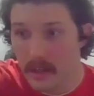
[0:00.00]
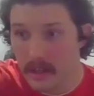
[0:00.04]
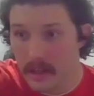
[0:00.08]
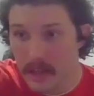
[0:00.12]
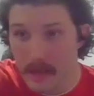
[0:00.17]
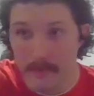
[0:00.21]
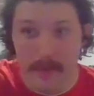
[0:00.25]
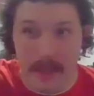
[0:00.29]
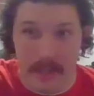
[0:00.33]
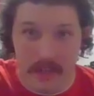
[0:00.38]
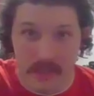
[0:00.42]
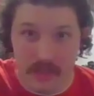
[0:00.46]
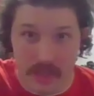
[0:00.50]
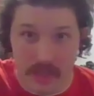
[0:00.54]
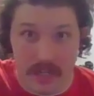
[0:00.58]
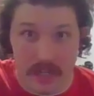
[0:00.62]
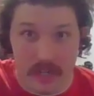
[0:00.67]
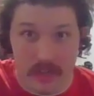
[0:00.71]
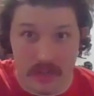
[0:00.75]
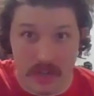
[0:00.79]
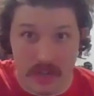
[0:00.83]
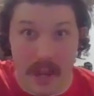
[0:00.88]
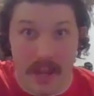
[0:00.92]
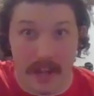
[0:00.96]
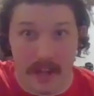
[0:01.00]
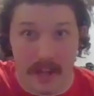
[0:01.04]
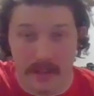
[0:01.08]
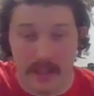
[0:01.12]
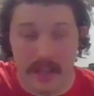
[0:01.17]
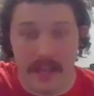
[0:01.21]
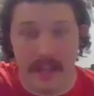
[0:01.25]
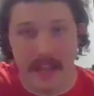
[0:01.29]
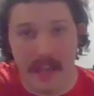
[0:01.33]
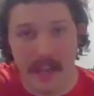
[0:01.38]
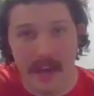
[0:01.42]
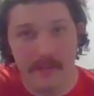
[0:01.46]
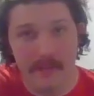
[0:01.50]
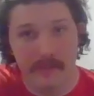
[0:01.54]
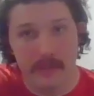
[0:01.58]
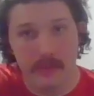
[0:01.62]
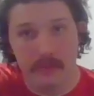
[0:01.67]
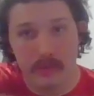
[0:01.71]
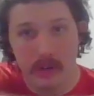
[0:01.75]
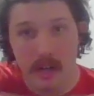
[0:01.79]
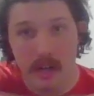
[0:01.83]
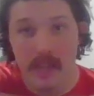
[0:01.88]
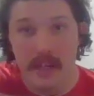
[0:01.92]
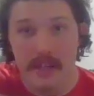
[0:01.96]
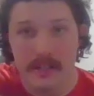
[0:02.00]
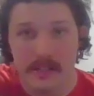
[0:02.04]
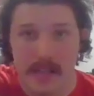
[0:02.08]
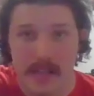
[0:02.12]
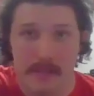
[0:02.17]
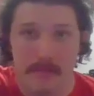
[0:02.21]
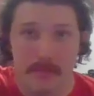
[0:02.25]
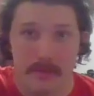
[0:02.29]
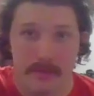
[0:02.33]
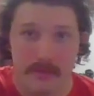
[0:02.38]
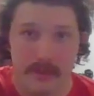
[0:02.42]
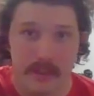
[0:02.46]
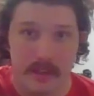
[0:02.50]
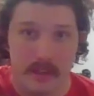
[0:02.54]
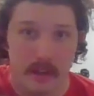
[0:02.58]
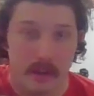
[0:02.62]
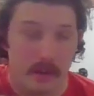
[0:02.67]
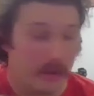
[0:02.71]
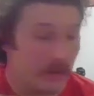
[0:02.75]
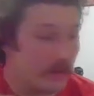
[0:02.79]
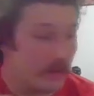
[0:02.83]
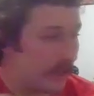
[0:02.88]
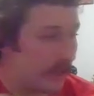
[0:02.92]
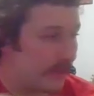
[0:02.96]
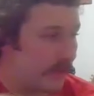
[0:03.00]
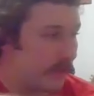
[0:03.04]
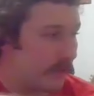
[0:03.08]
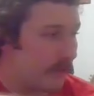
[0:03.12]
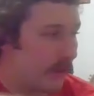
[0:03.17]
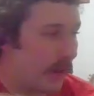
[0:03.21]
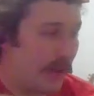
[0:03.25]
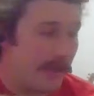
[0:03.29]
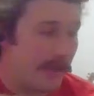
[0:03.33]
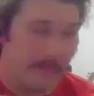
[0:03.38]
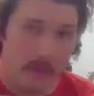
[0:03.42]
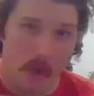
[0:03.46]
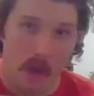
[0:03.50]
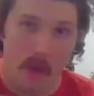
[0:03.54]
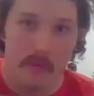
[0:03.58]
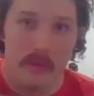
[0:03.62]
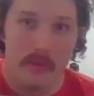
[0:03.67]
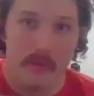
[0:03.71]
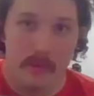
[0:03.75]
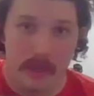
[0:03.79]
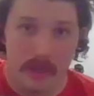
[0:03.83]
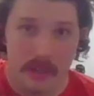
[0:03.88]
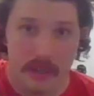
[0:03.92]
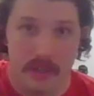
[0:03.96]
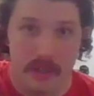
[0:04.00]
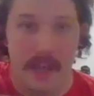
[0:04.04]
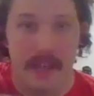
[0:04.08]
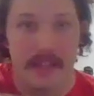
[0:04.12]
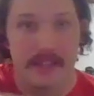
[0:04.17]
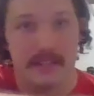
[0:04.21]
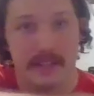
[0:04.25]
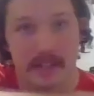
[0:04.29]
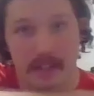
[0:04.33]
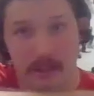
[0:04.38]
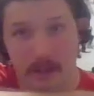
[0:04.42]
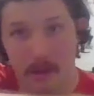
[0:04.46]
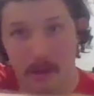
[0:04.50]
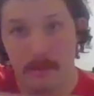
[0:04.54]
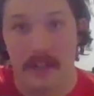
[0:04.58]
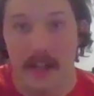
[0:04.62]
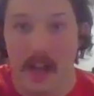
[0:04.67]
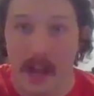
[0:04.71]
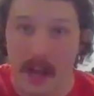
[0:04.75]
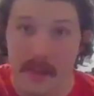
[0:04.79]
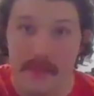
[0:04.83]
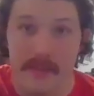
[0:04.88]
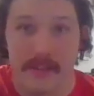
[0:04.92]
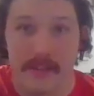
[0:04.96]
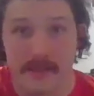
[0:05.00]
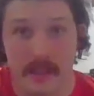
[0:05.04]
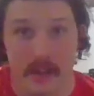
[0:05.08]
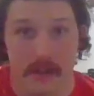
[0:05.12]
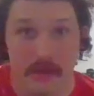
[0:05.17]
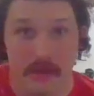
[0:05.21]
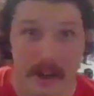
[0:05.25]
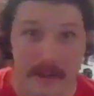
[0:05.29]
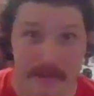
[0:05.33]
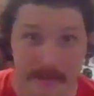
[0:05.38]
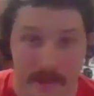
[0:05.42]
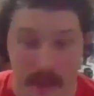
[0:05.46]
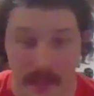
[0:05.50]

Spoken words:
keep that shit in check. Like, have the right type of ego in the right moment where you're like sitting around like, oh, this is a great